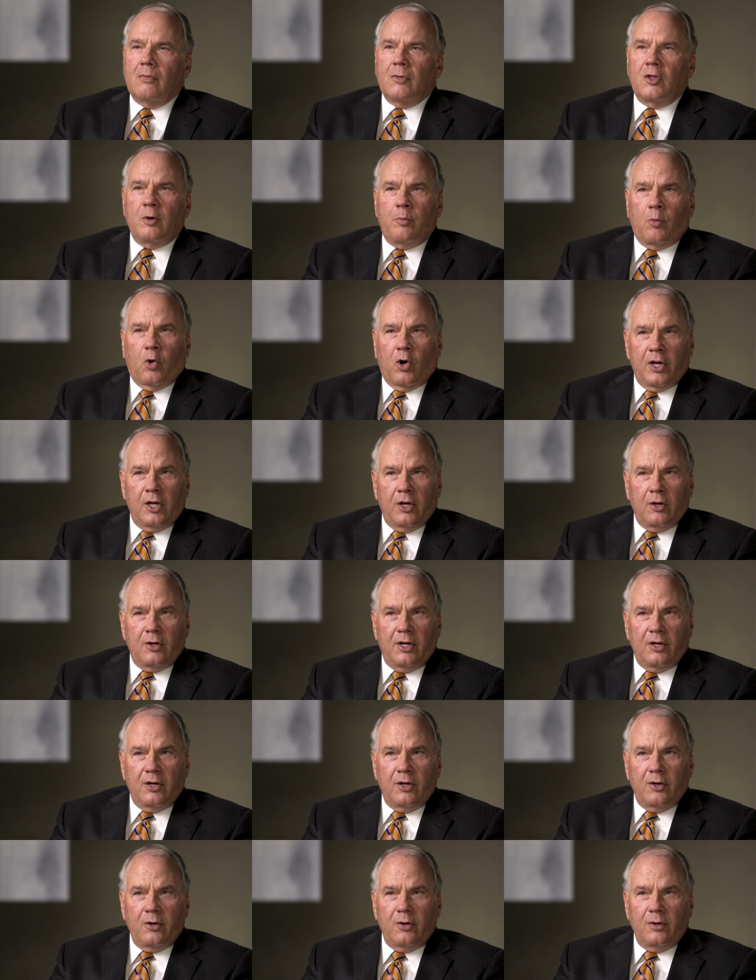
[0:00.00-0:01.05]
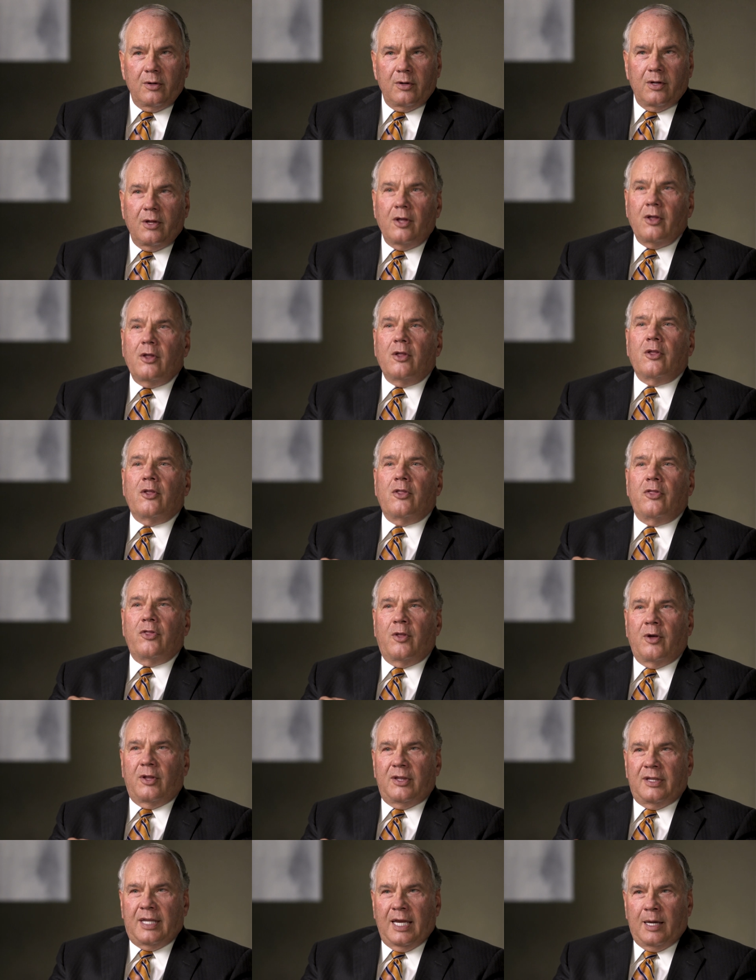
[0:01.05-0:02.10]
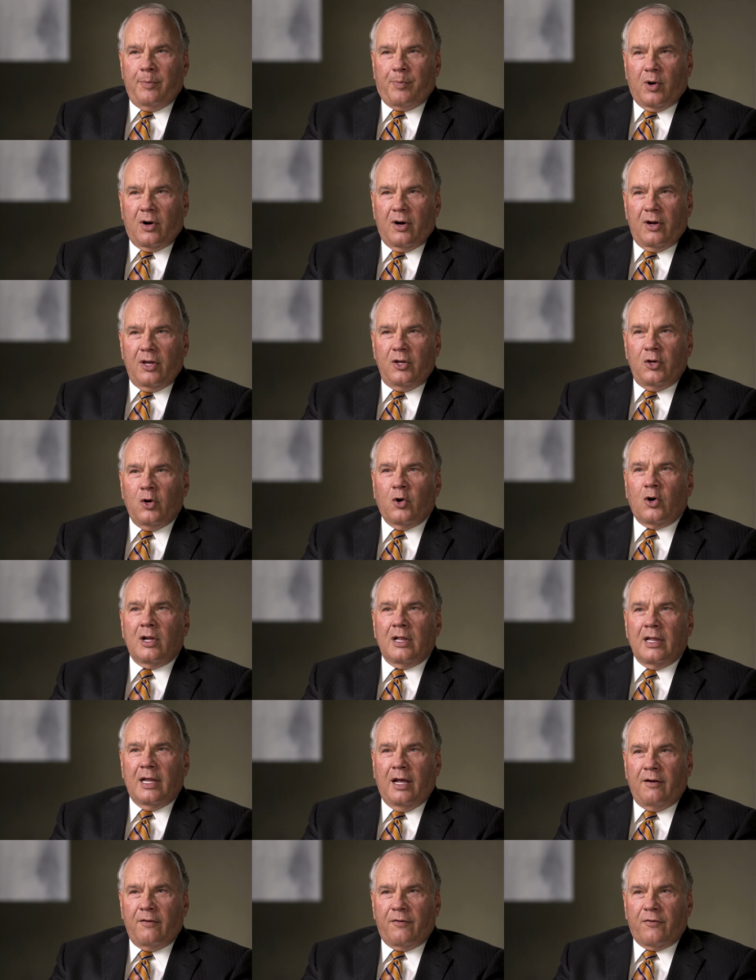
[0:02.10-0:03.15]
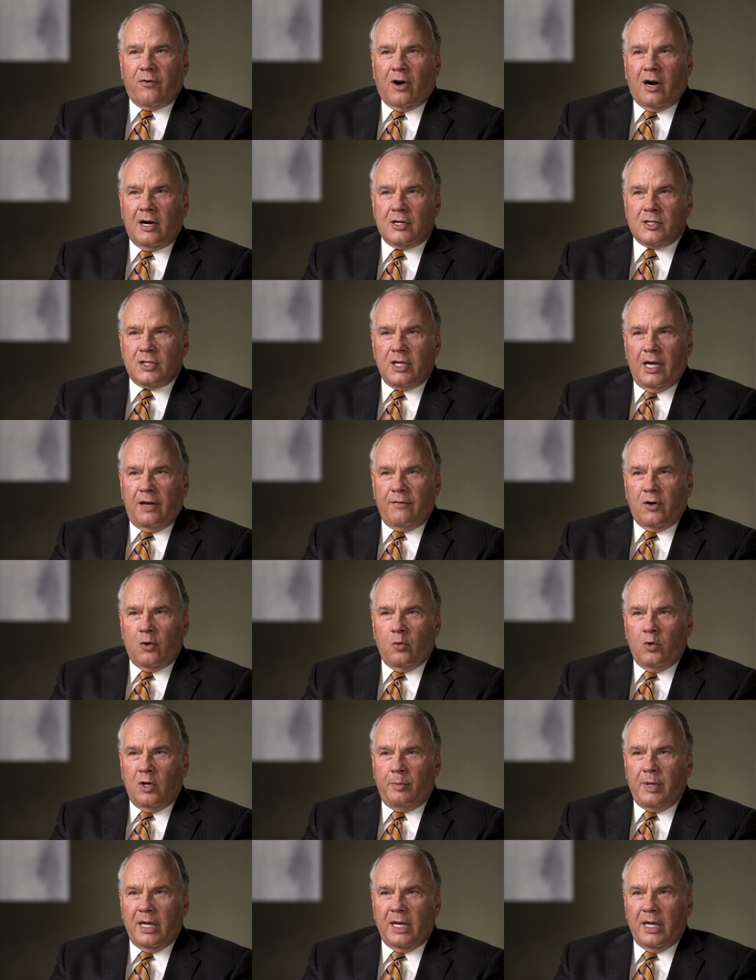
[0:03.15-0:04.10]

The more you do, the deeper your love for our Savior will